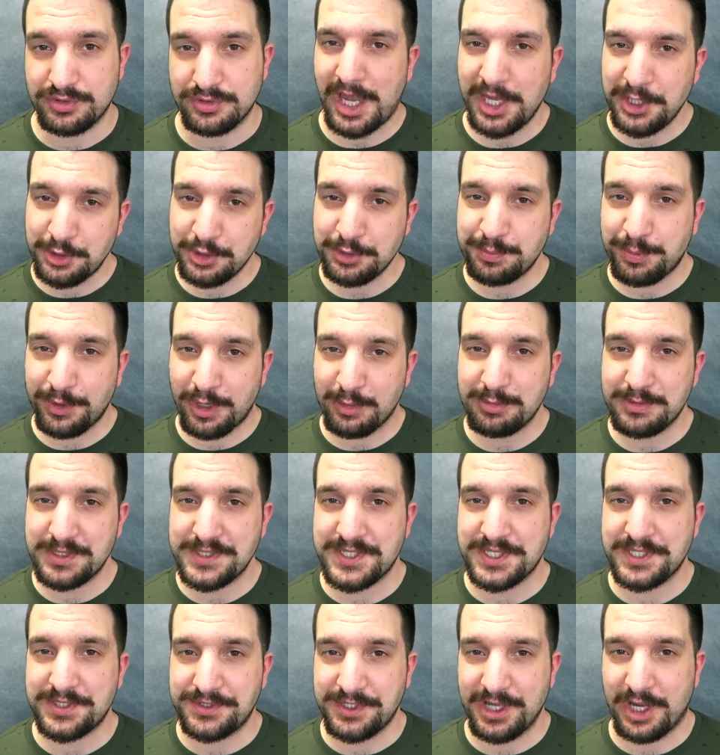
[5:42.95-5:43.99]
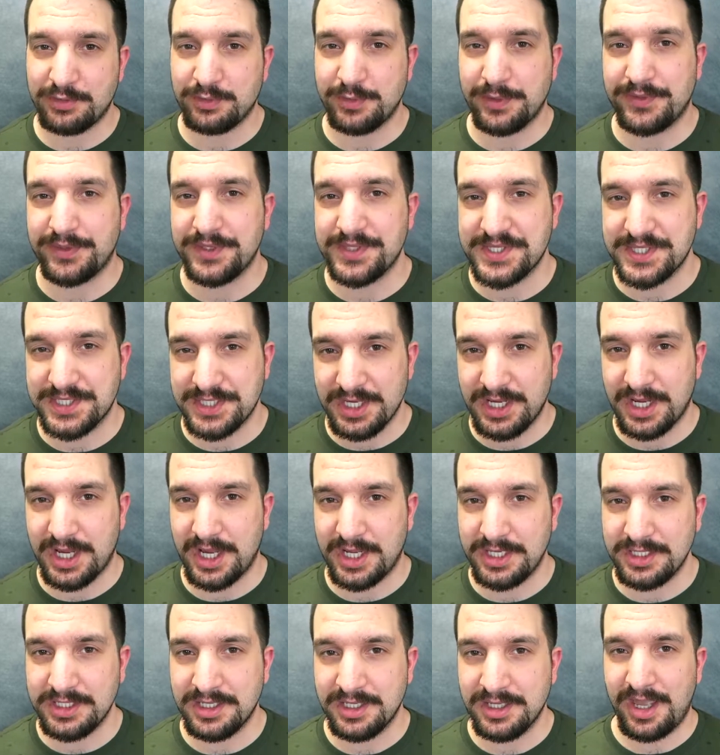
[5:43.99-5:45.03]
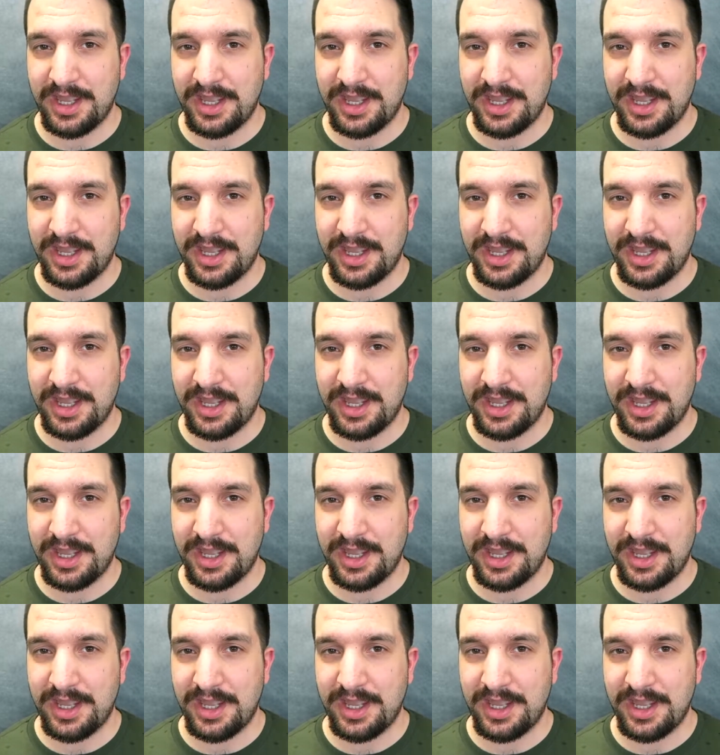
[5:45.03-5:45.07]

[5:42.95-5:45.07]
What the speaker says: I could probably sit down with this guy